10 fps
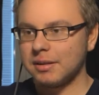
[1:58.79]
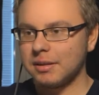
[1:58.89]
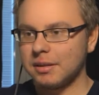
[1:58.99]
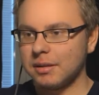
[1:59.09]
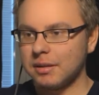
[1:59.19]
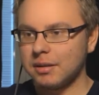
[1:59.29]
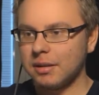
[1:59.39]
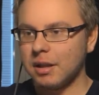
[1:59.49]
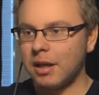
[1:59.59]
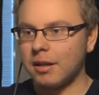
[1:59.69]

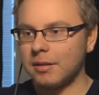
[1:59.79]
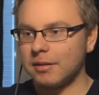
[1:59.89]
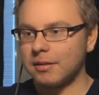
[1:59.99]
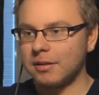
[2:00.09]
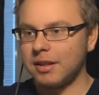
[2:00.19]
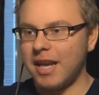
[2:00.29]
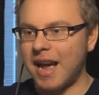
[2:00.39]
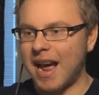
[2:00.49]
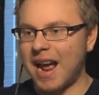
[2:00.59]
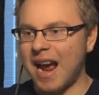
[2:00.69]
Huh.
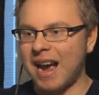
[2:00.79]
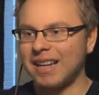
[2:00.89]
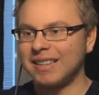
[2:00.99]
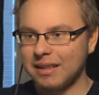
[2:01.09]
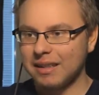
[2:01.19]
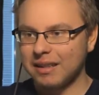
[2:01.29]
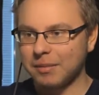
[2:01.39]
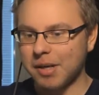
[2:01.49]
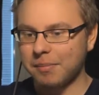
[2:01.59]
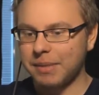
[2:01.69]
Yeah!
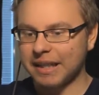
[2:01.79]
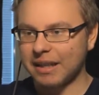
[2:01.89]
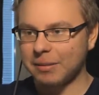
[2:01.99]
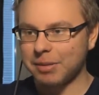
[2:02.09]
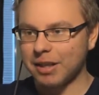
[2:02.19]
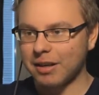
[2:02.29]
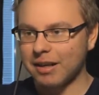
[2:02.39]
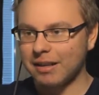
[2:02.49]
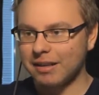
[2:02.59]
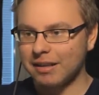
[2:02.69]
Come on, pick it up, Lara.